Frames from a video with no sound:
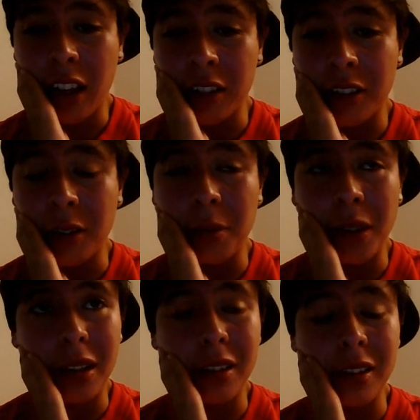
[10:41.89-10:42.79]
I should
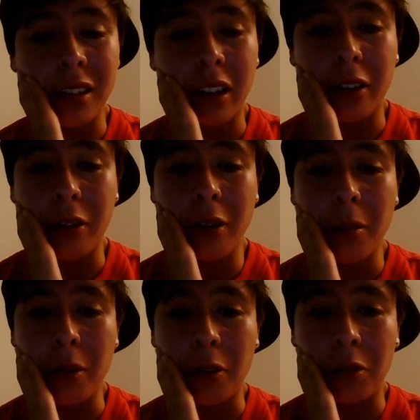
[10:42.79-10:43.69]
be able to start
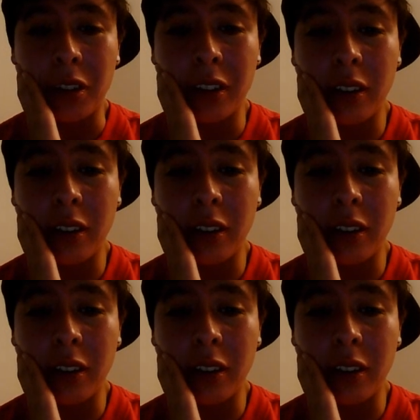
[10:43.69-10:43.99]
hormones.